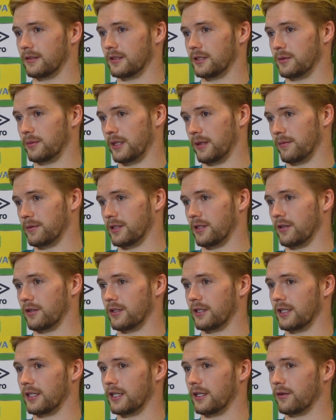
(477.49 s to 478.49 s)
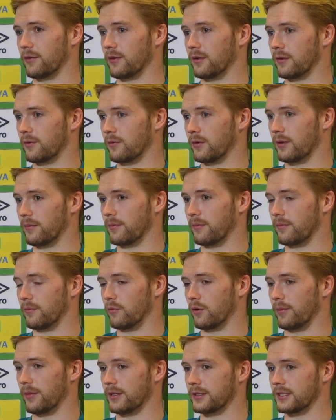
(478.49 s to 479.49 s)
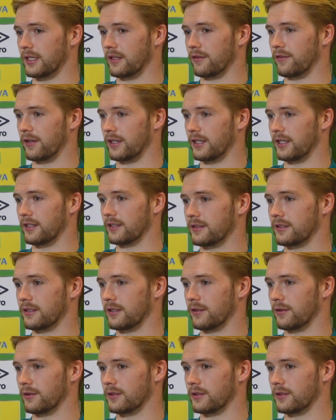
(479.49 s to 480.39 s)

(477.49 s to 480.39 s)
to be able to look at it now with, with, with myself on It's, you know,